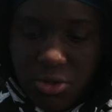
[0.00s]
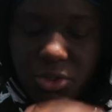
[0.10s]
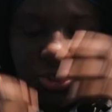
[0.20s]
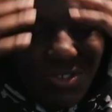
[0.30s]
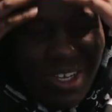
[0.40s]
Yo,
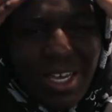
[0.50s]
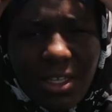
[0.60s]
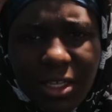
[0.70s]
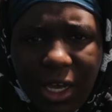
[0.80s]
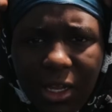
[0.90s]
don't you
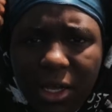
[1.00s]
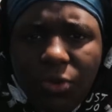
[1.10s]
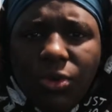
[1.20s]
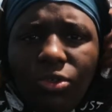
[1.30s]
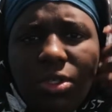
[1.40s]
hate that?
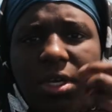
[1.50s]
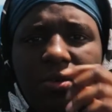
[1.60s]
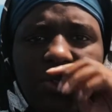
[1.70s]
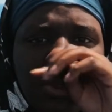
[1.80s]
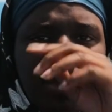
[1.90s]
Like when you think
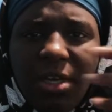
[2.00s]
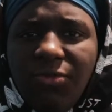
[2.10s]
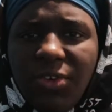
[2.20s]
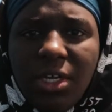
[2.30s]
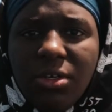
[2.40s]
of so many
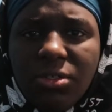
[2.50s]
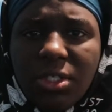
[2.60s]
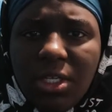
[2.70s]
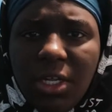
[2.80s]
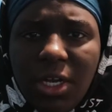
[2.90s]

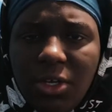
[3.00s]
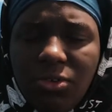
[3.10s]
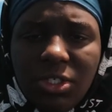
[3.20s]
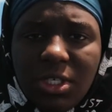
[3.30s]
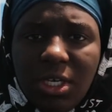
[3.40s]
videos and then
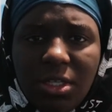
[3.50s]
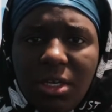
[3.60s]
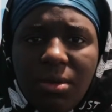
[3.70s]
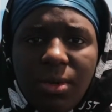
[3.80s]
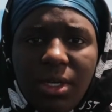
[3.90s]
like you just can't
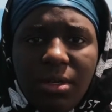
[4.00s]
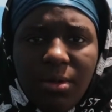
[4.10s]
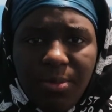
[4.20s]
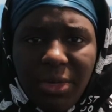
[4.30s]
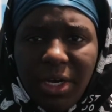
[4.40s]
think about
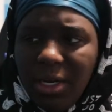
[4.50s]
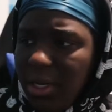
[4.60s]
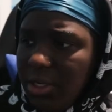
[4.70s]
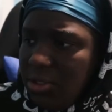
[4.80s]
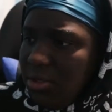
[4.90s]
it like
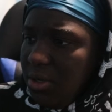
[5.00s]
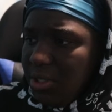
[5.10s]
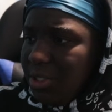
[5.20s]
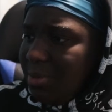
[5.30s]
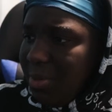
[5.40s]

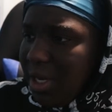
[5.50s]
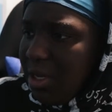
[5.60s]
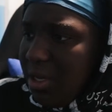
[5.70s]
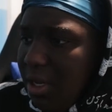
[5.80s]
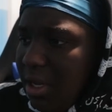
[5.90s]
on the
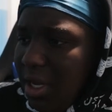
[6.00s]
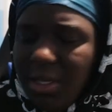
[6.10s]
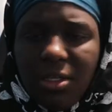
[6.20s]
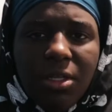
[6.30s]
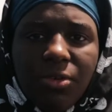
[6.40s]
spot.
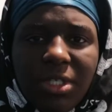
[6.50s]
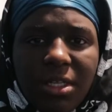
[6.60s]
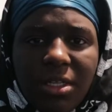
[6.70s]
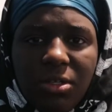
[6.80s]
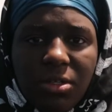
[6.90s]
I think there was
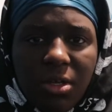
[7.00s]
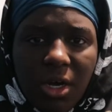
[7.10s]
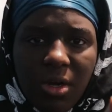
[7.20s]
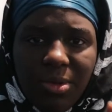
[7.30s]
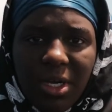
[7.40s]
like
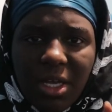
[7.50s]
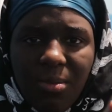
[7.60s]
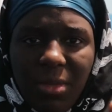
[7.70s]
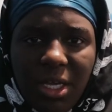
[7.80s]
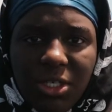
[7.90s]
Young
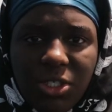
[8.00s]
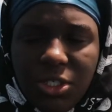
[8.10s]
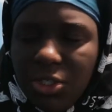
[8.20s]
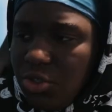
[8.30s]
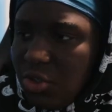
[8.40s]
M.A.,
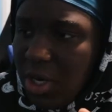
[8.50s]
she just